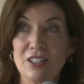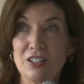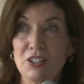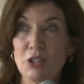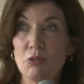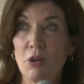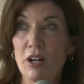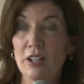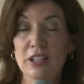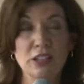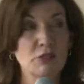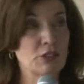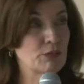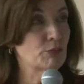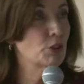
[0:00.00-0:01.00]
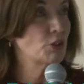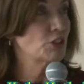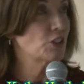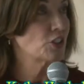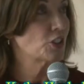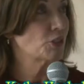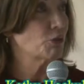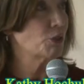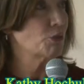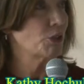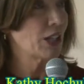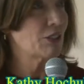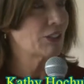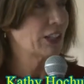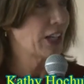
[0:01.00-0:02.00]
You walk into an emergency room, you're
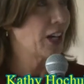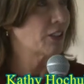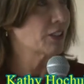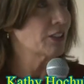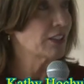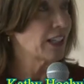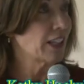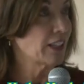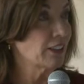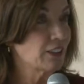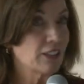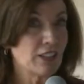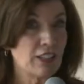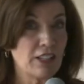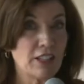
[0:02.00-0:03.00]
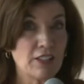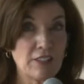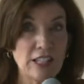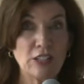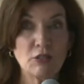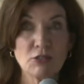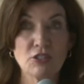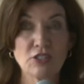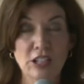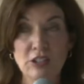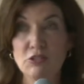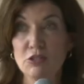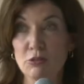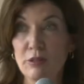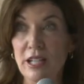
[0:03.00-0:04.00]
having a heart attack they don't send
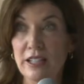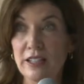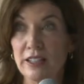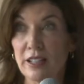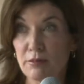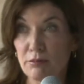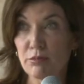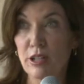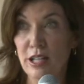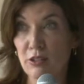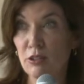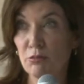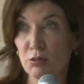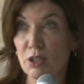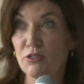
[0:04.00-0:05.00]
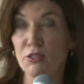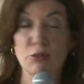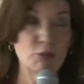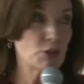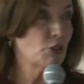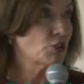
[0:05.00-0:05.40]
you away to get prior approval from your